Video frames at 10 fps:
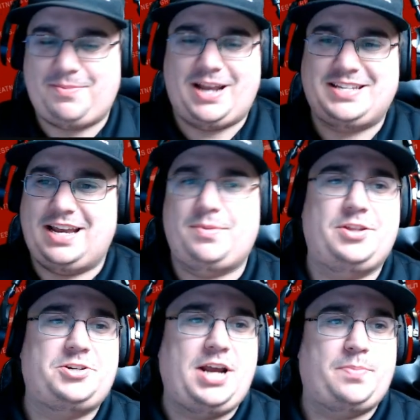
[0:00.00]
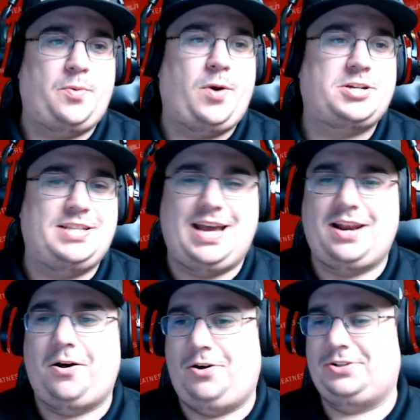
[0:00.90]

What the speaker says: guys. Get them in the chat. We'll be watching that all